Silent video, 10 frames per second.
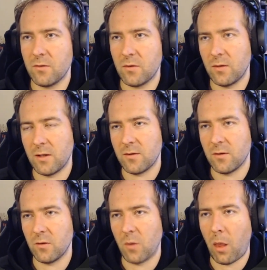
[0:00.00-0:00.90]
so that's a
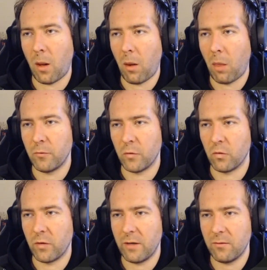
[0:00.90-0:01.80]
little do
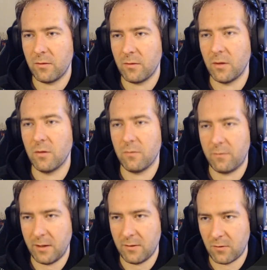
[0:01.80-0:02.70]
round. Oh,
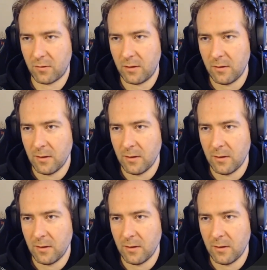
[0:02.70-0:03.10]
fix, sorry.